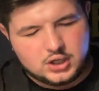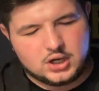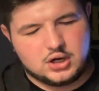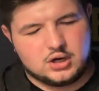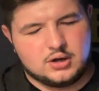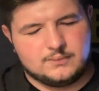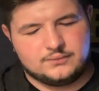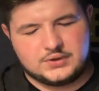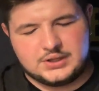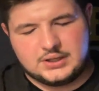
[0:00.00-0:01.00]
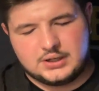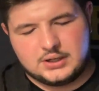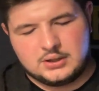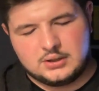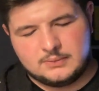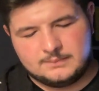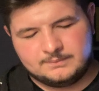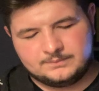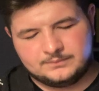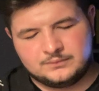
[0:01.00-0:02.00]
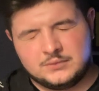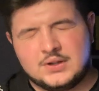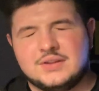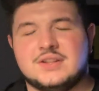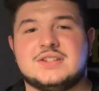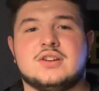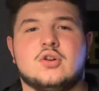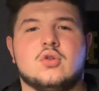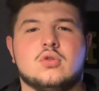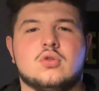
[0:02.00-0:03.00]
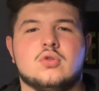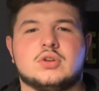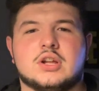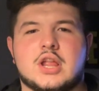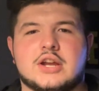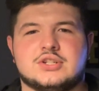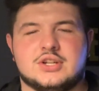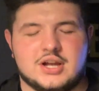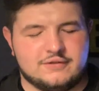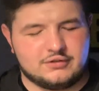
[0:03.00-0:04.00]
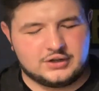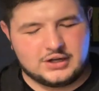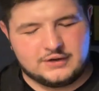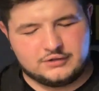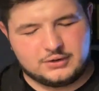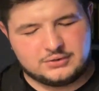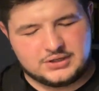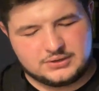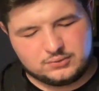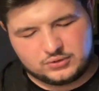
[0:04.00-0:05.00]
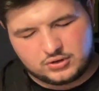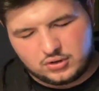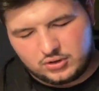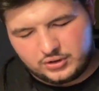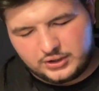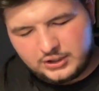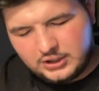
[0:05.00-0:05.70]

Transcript: Um, the um, they did a whole collection. I forget, I forget what these were called.